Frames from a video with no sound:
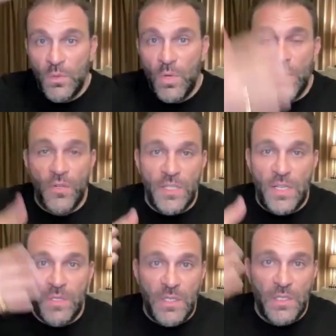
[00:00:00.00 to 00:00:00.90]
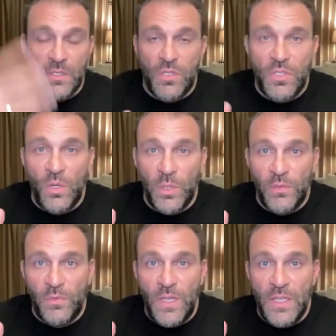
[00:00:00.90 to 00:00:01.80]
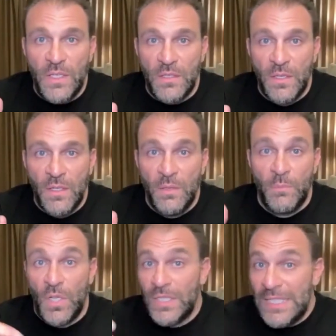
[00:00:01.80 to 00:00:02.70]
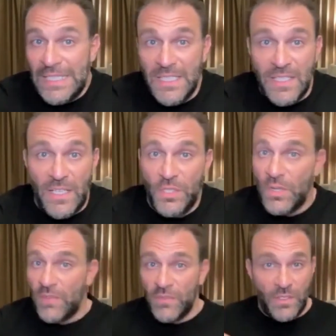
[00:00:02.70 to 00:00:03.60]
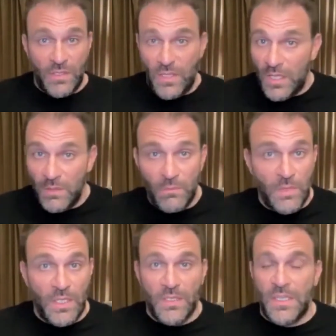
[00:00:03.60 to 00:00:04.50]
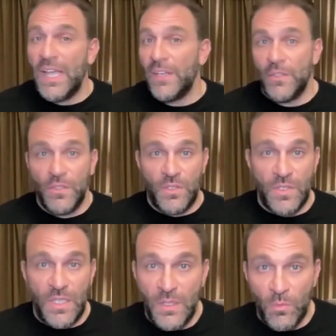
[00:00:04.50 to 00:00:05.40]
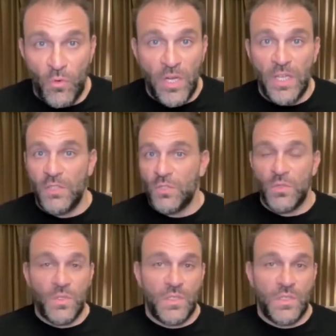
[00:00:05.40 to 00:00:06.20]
to others, I'm seeing a stoic face. But on the inside, you're having the same anxiety or the same rage or the